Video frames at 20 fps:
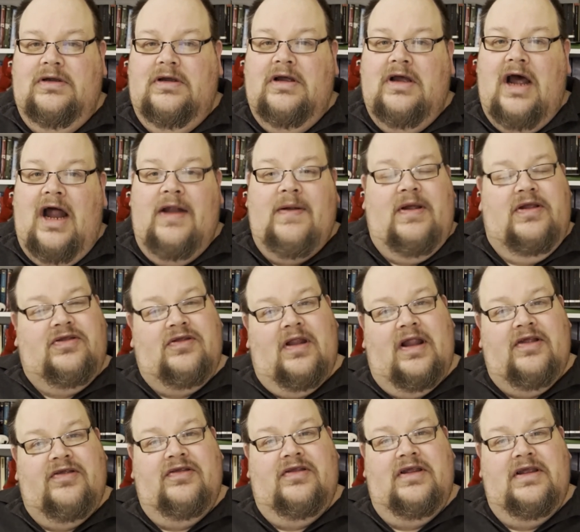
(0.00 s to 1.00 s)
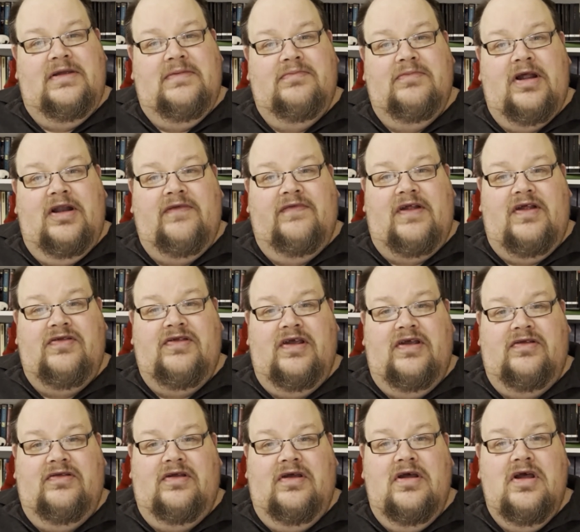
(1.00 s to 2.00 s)
Anyway, so that's the end of day
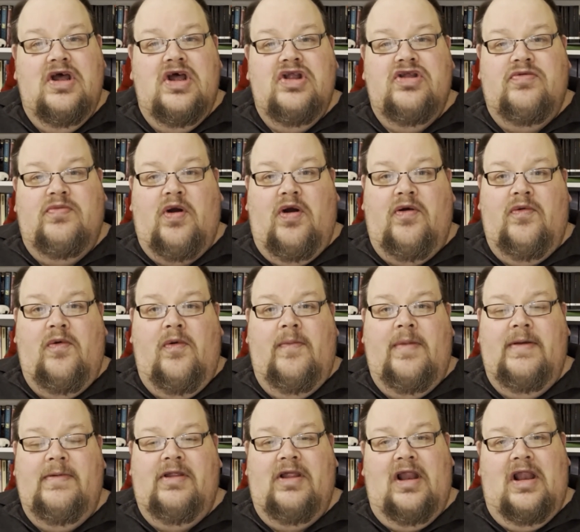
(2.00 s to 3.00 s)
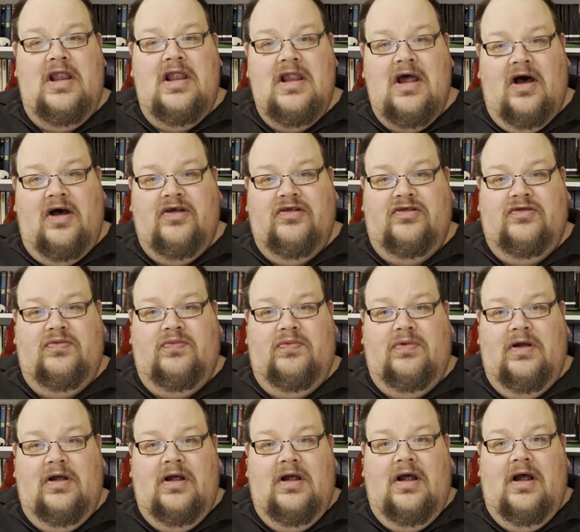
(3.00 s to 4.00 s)
six. Tomorrow will be the last
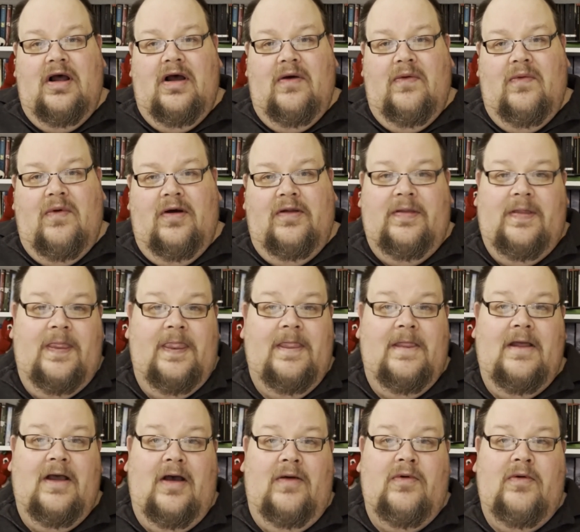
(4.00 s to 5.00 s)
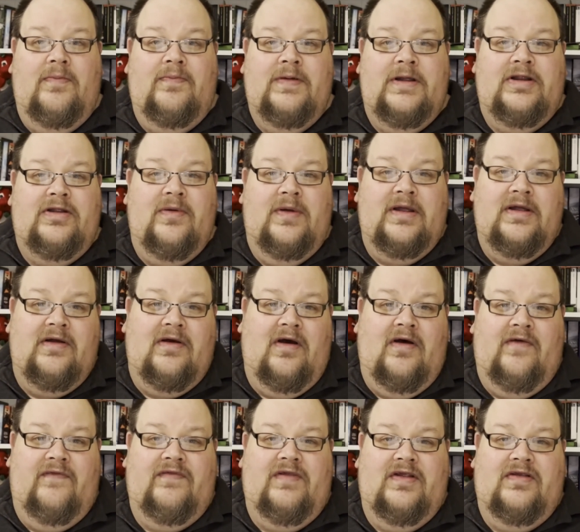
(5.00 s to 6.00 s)
one I will be doing
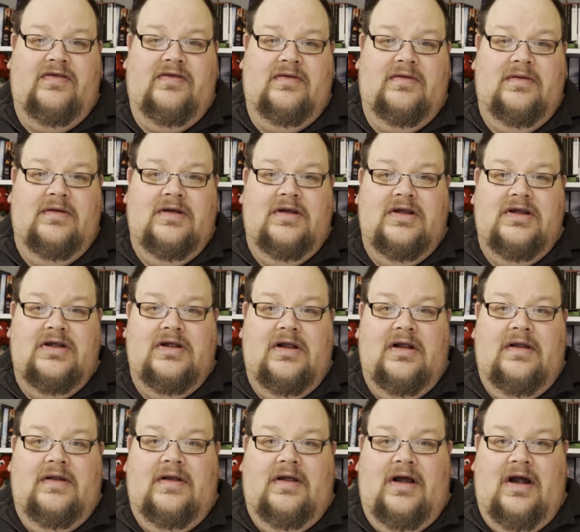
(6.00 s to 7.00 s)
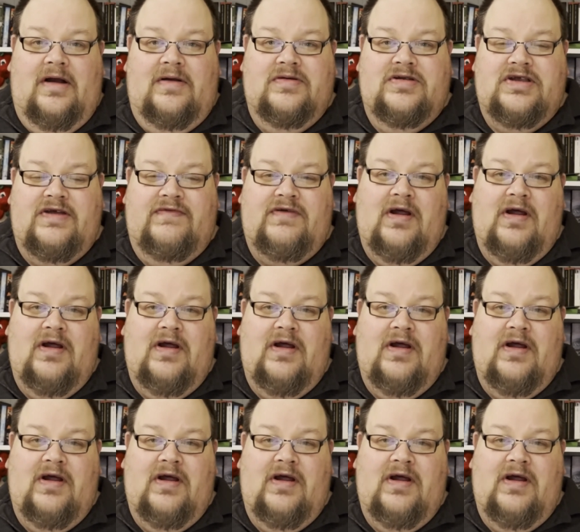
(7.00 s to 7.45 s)
of this seven.